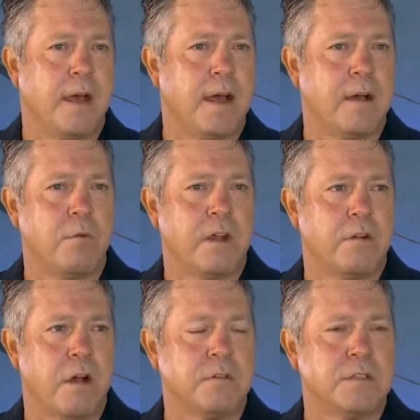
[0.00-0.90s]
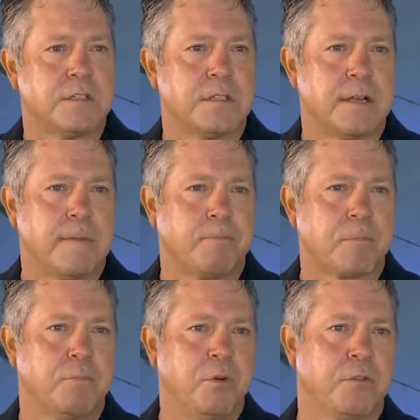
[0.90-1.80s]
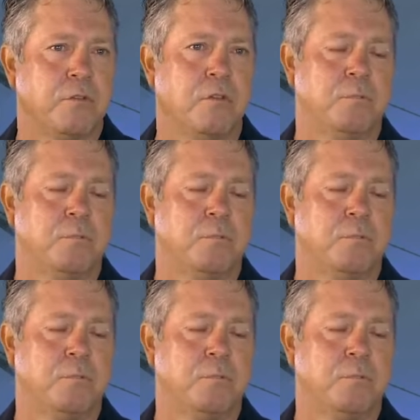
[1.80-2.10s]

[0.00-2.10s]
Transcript: uh, where I was um, put through a